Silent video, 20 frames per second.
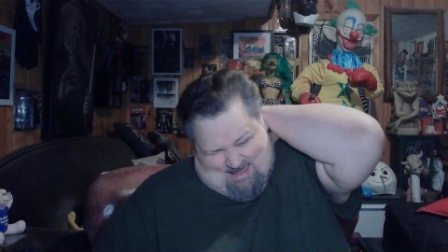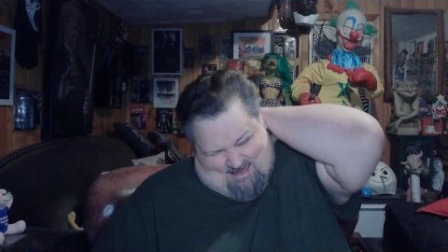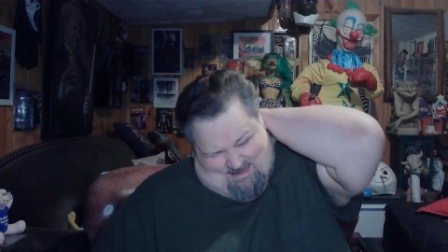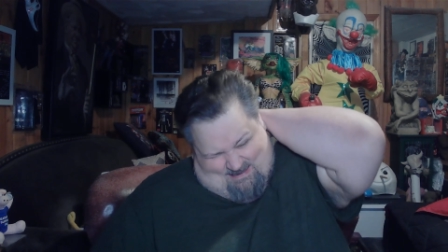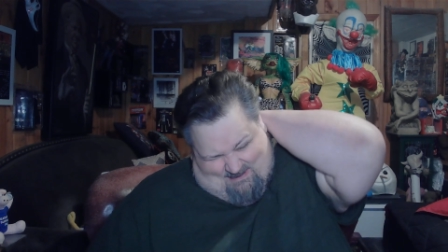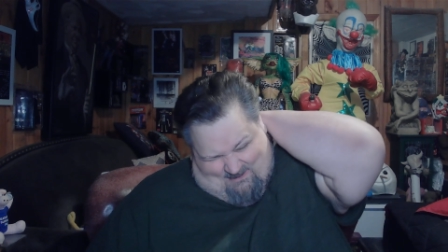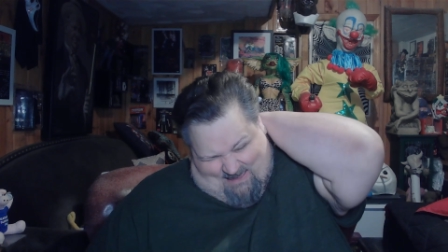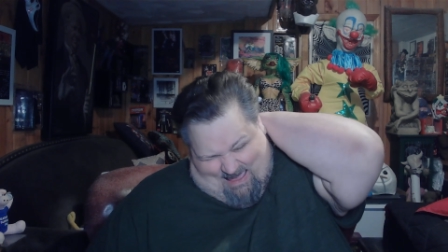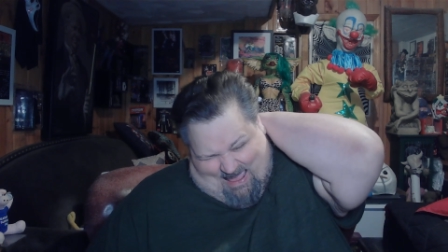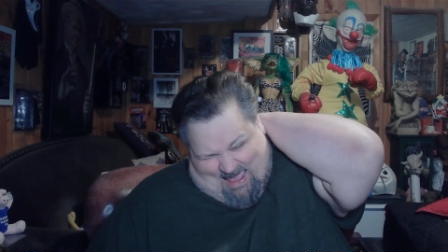
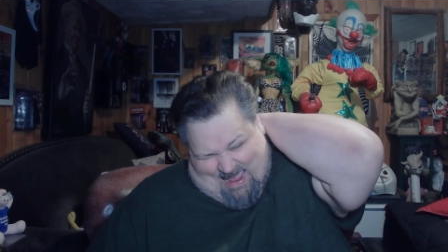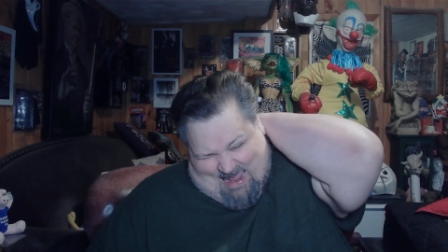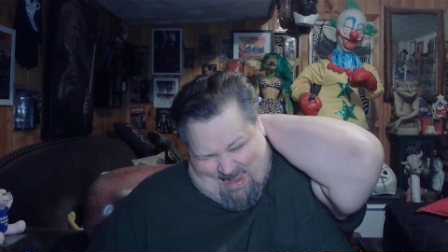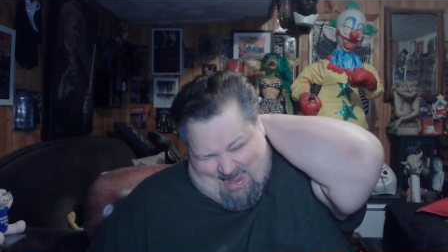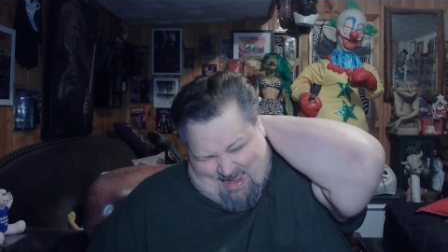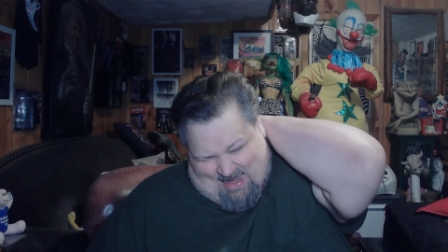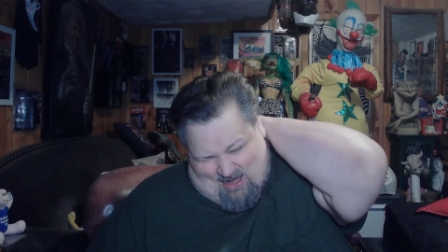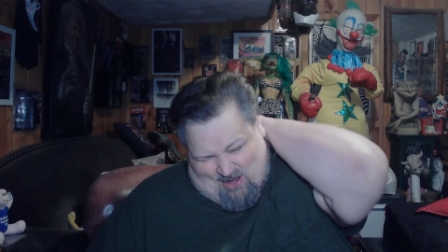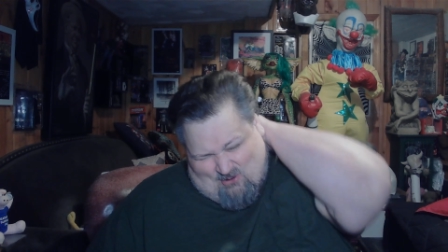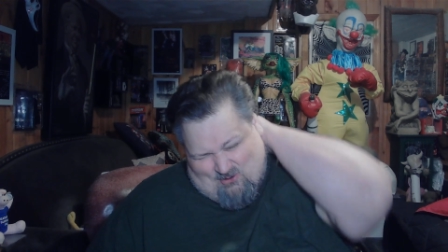So
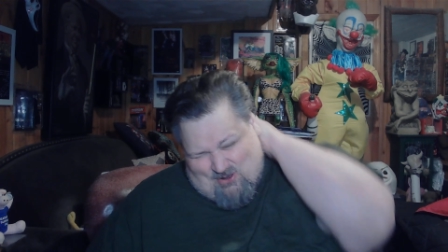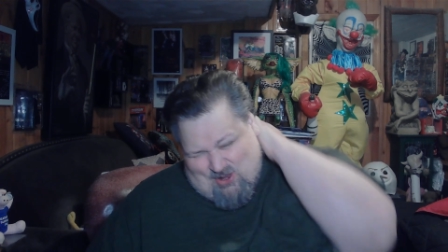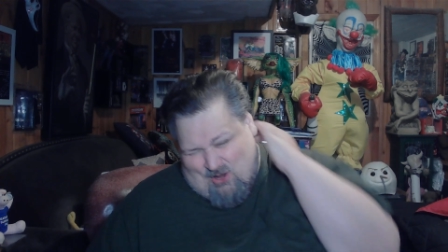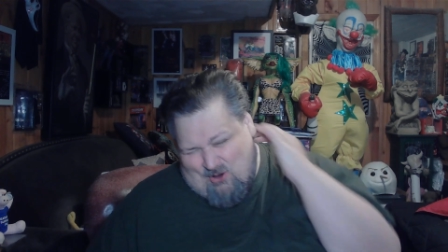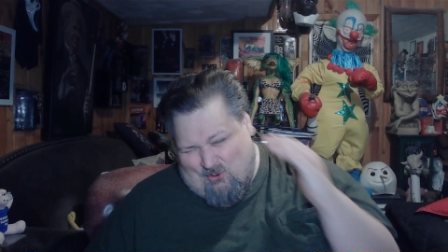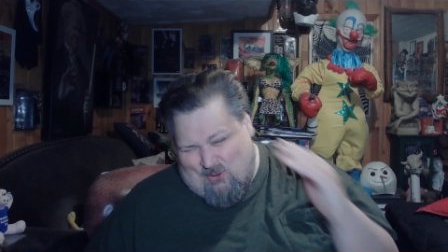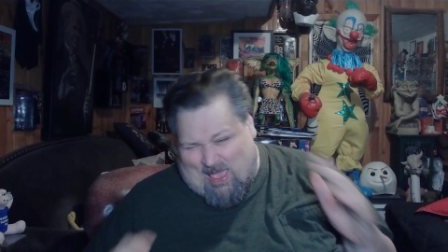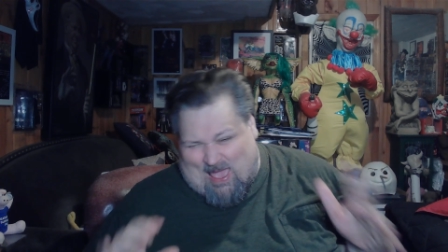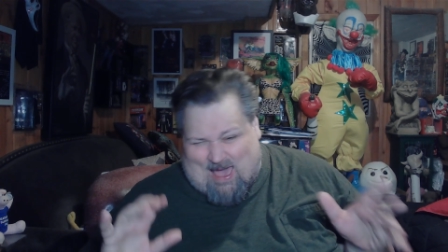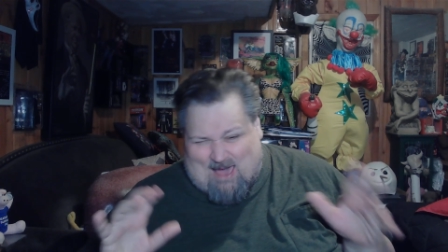I don't
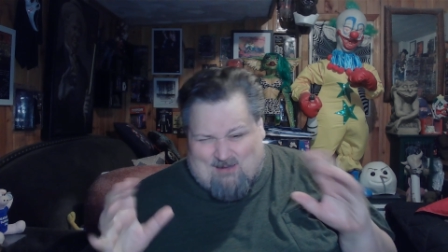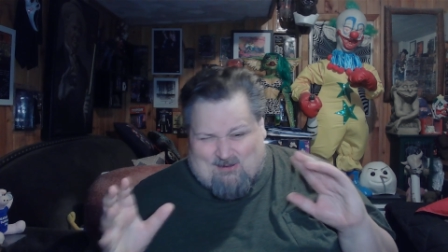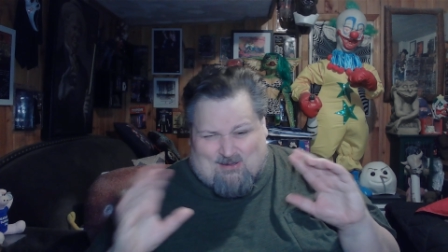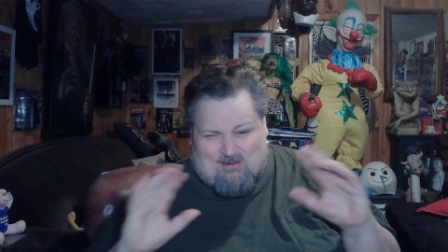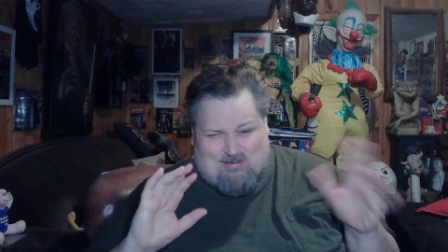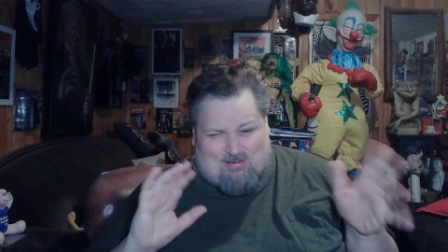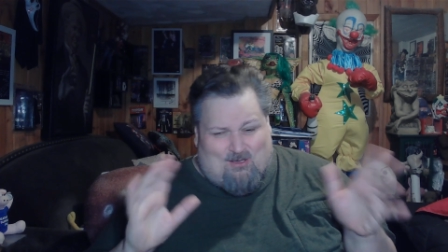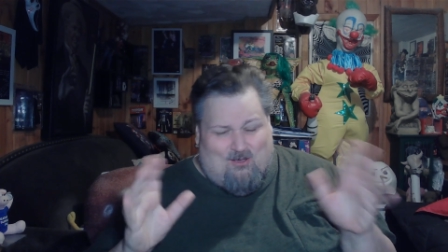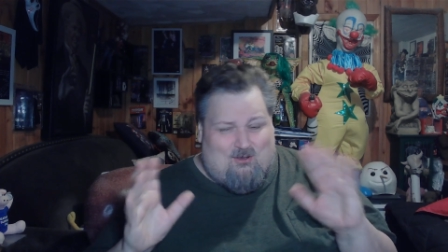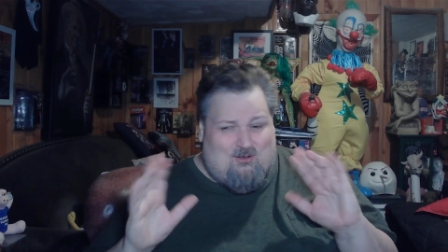know how
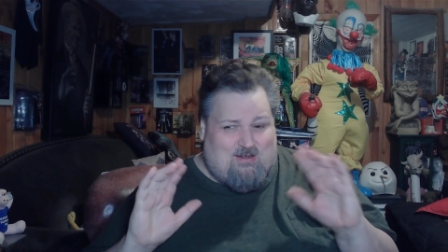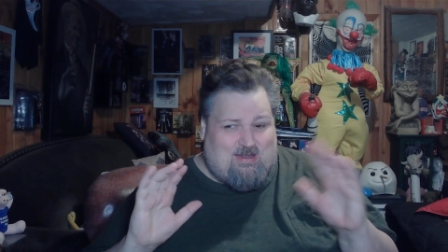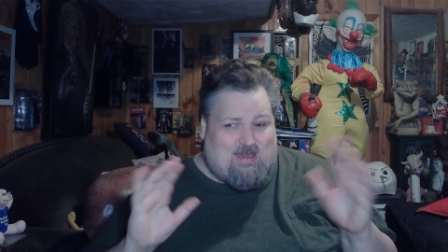concerned